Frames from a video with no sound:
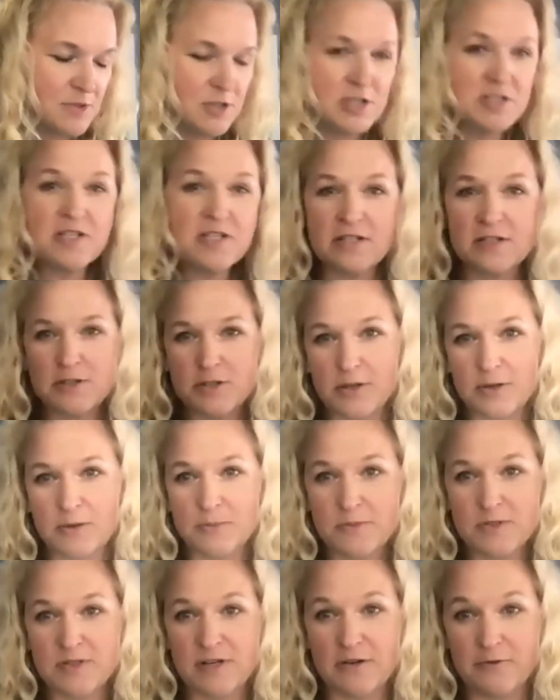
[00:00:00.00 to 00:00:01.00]
Just in
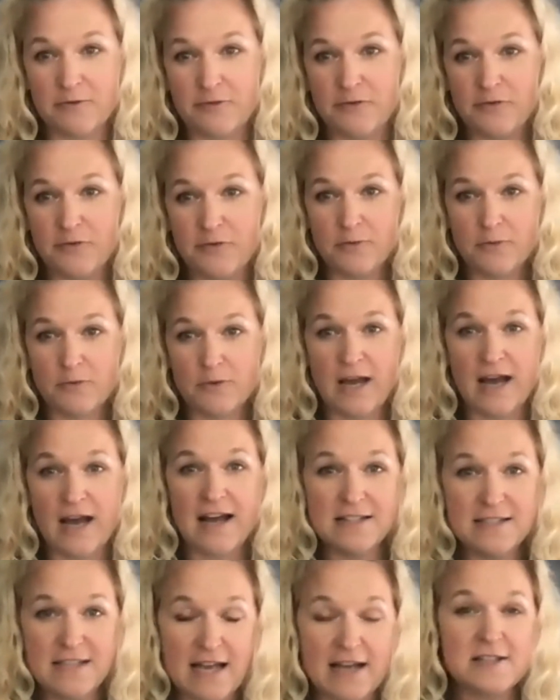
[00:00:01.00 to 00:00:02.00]
terms of
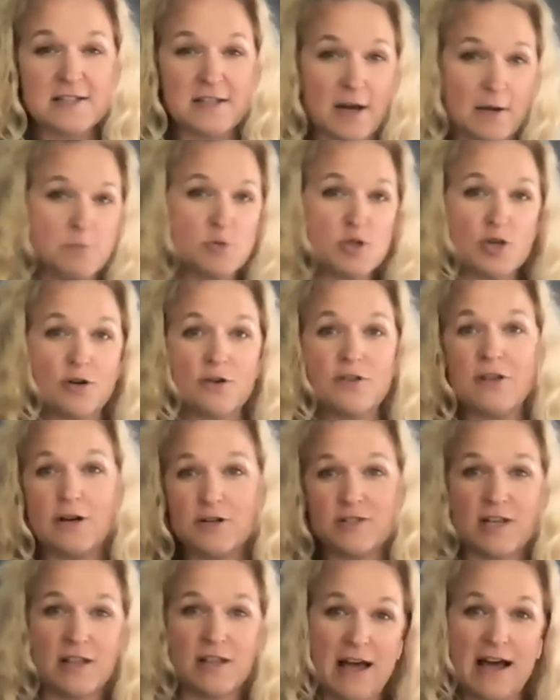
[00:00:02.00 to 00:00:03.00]
context, I'm sure
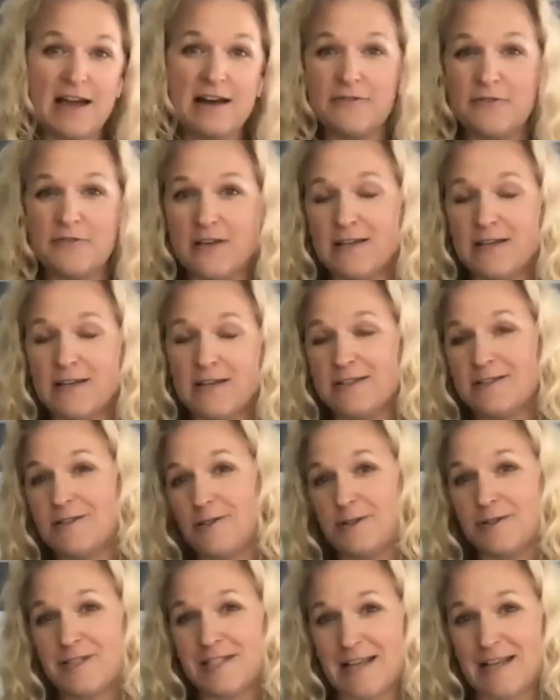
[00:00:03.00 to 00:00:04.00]
there's a lot of
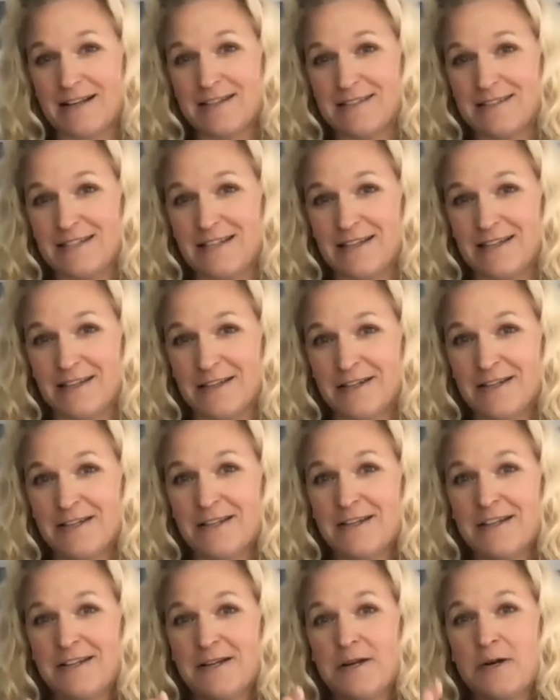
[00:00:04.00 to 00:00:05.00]
intersecting
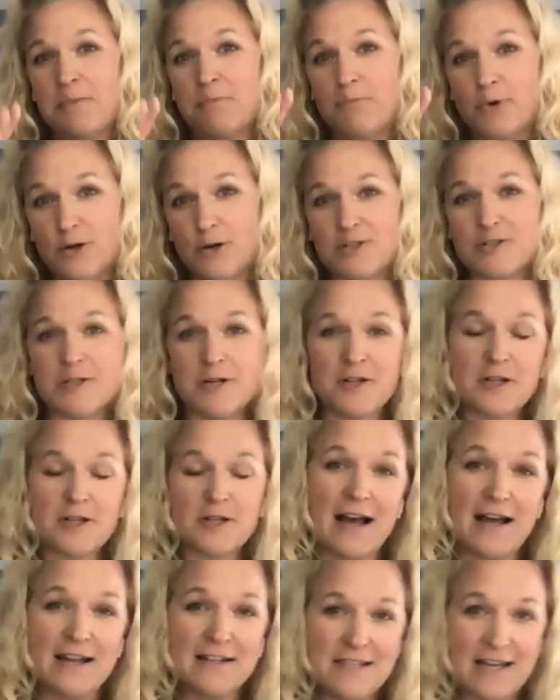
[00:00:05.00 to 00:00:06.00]
personal
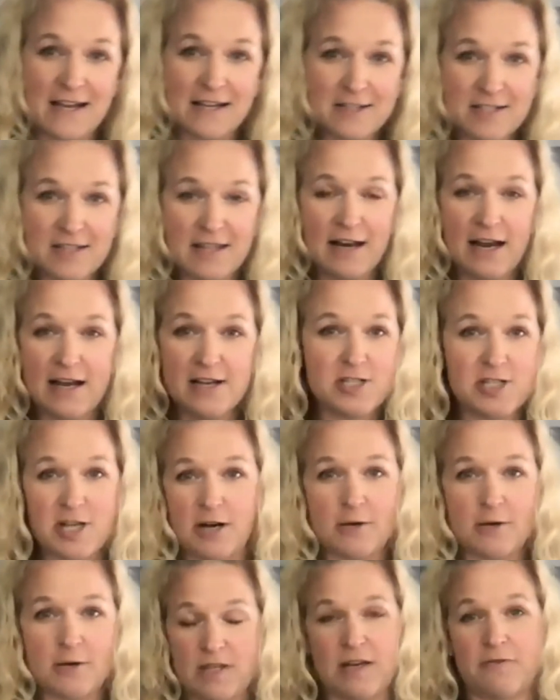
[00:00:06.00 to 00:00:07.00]
context that I
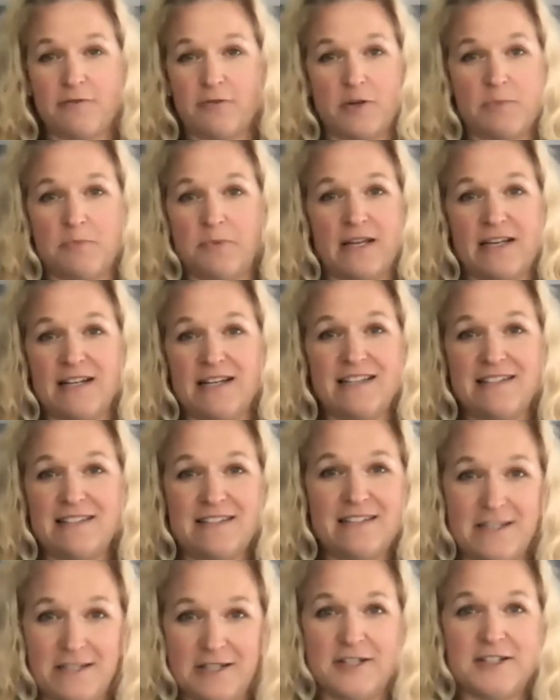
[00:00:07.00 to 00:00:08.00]
share with everybody
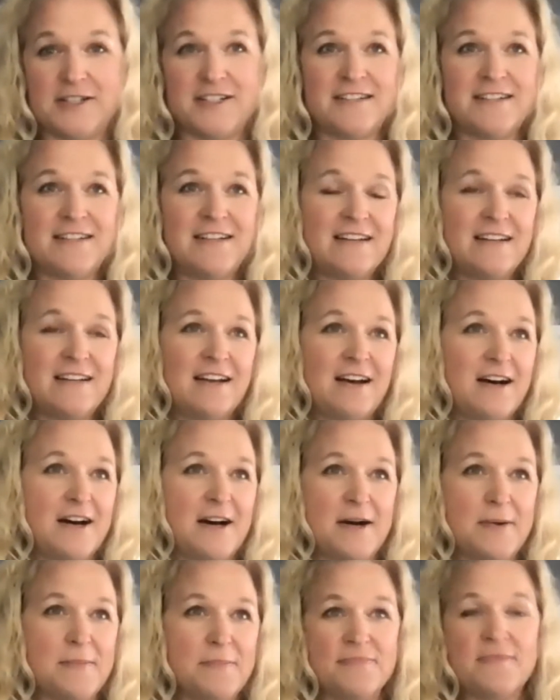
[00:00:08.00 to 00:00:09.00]
here.
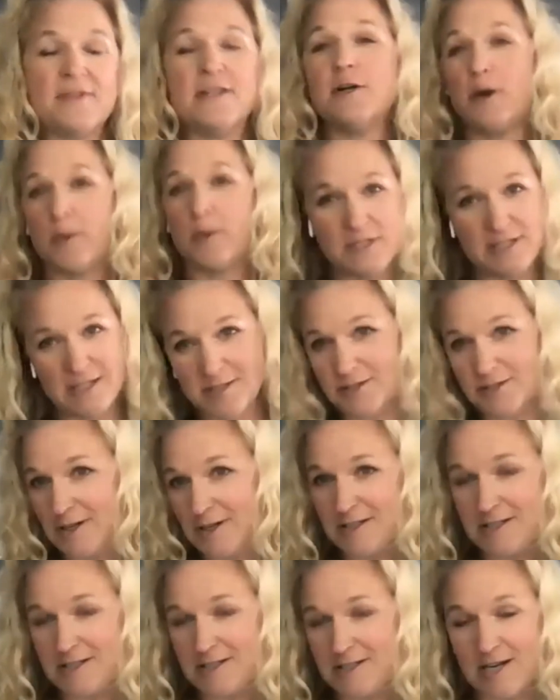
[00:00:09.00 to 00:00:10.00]
You know, I'm a teacher
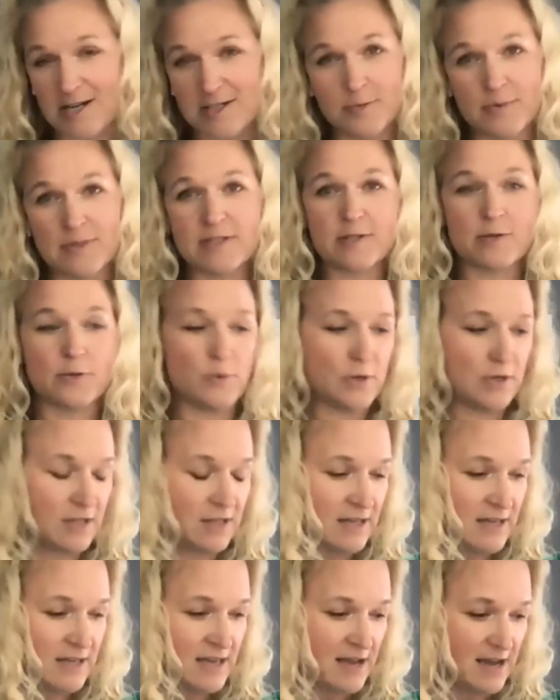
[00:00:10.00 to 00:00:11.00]
at a Jesuit
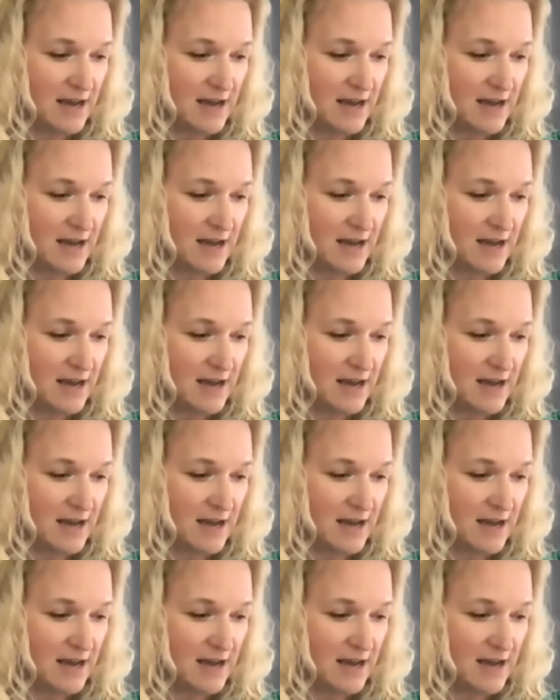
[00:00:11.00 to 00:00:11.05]
school.